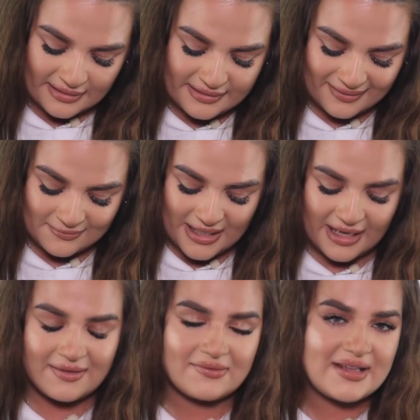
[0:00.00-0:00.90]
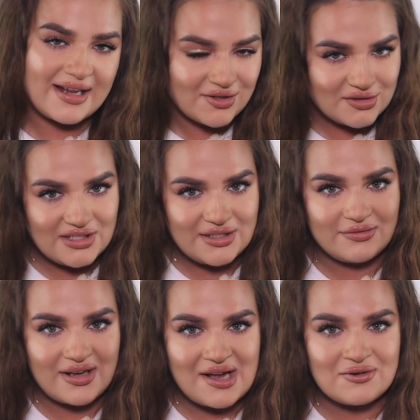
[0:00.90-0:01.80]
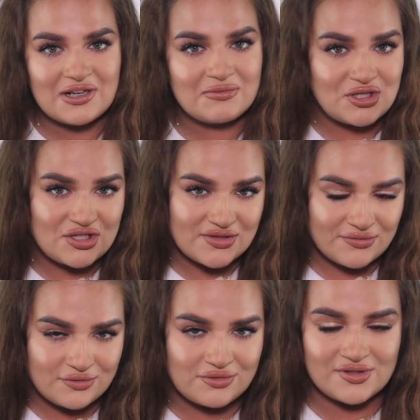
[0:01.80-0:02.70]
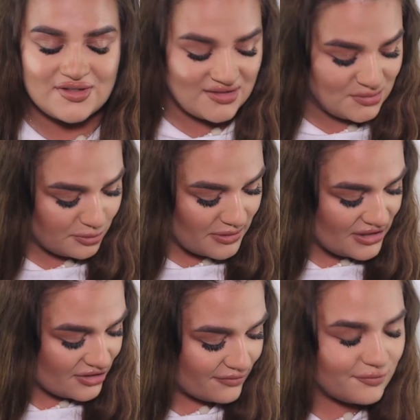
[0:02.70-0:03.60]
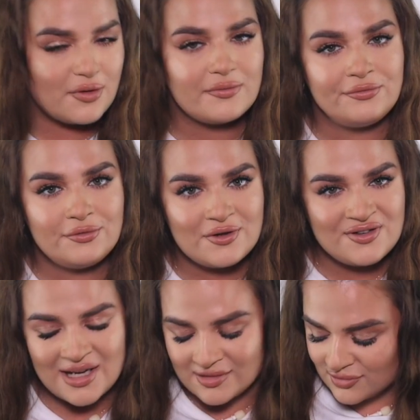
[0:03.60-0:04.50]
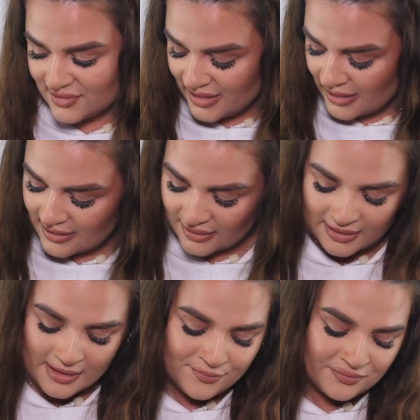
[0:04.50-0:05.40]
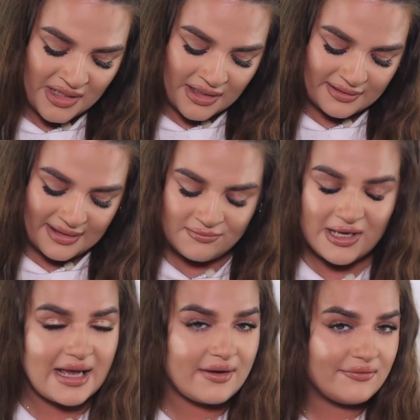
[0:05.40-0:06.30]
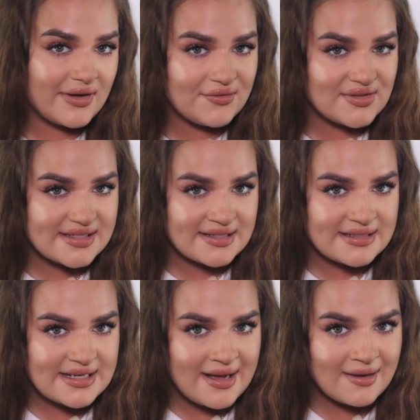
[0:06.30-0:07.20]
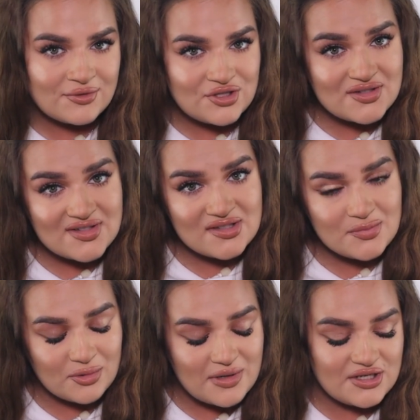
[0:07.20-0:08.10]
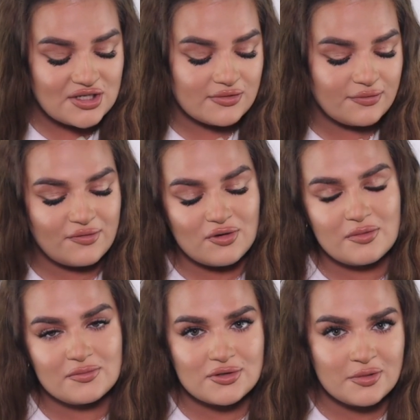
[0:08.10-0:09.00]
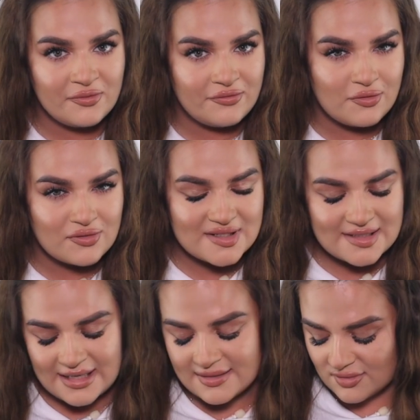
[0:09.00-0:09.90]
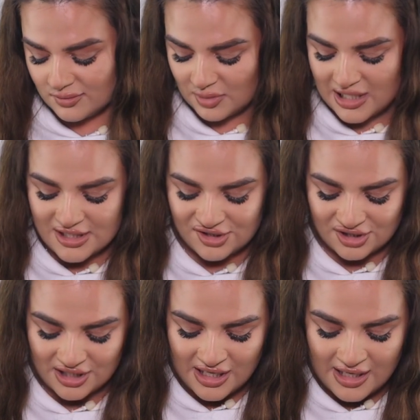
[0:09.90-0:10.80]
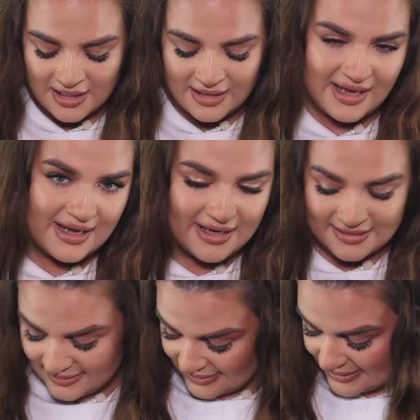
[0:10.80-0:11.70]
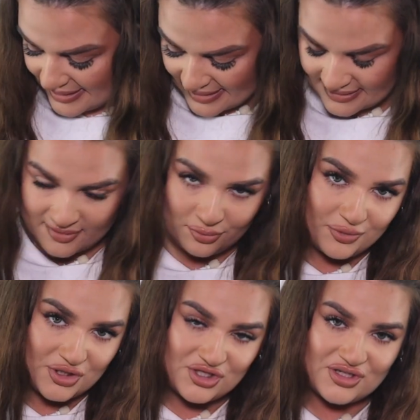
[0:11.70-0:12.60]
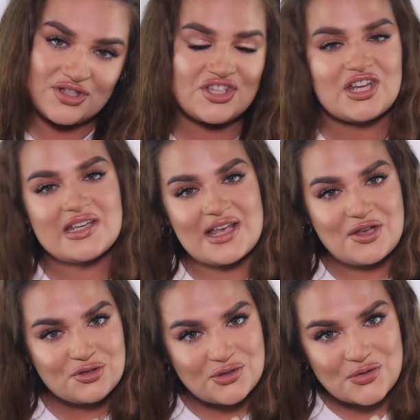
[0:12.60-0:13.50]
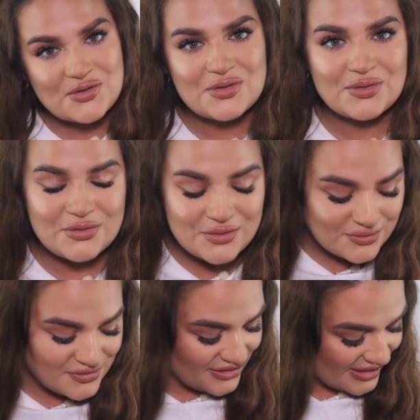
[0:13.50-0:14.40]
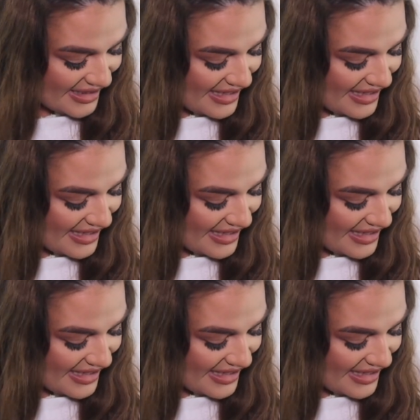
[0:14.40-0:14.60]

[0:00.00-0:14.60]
Then we have Narcotique Flower, which is of course inspiration from Fleur Narcotique. Then we have Velvet Santal, which is inspiration from Tom Ford Santal Blush. and Dusk, which is Chanel Chanson Tendre.